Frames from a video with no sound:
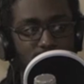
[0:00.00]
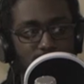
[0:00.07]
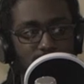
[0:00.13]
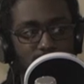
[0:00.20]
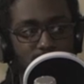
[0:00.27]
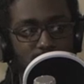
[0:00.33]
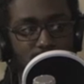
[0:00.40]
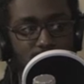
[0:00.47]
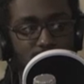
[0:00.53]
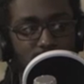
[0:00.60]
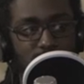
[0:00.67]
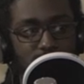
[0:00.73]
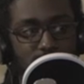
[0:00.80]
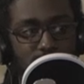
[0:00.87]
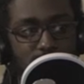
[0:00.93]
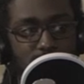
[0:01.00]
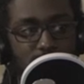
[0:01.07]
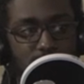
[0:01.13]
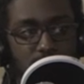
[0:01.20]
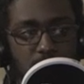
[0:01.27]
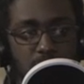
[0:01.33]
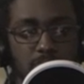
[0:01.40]

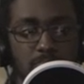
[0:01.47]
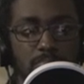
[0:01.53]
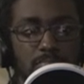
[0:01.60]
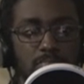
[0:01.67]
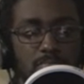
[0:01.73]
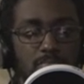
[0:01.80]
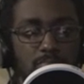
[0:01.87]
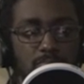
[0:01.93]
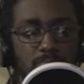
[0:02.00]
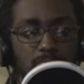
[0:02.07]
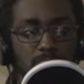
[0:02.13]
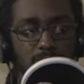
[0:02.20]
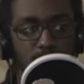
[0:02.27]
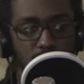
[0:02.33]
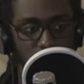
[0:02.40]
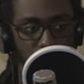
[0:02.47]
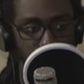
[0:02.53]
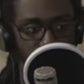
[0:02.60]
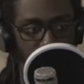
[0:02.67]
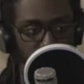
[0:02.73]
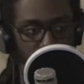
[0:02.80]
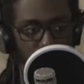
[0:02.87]

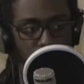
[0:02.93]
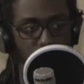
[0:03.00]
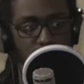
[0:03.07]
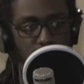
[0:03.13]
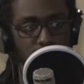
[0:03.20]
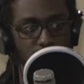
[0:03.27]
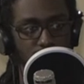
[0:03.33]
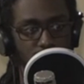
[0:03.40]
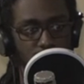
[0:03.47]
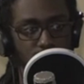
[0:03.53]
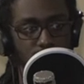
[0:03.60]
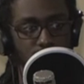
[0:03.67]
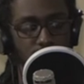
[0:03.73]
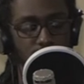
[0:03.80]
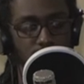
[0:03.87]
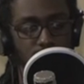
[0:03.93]
(not speaking)